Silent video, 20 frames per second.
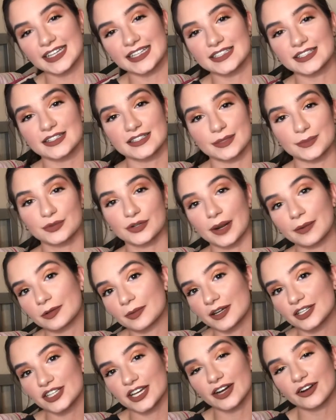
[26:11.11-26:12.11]
and to subscribe to
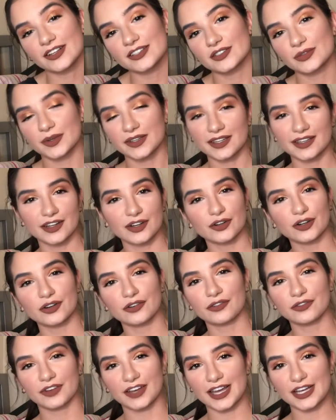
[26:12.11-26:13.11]
my channel, and to ring the little
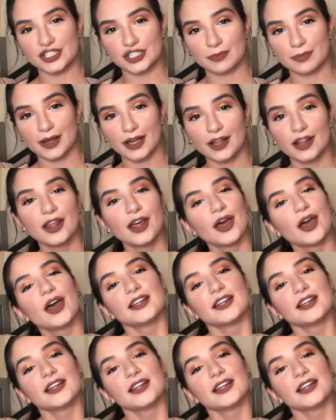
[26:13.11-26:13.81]
notification bell